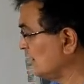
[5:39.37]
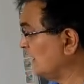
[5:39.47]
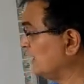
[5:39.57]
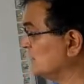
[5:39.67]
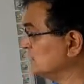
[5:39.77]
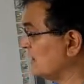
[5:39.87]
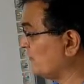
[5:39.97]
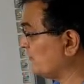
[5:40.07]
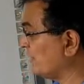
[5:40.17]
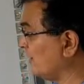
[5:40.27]
and he was
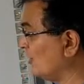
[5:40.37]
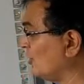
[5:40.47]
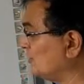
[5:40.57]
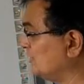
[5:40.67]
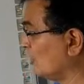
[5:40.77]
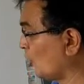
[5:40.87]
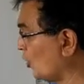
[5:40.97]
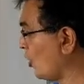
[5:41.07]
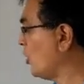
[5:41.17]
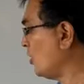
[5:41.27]
afraid of the
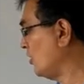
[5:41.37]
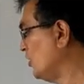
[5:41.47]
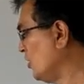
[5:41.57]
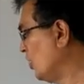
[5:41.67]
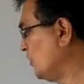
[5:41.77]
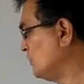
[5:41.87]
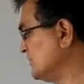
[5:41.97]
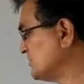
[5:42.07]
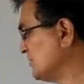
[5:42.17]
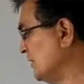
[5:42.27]
rod of
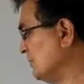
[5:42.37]
Mr.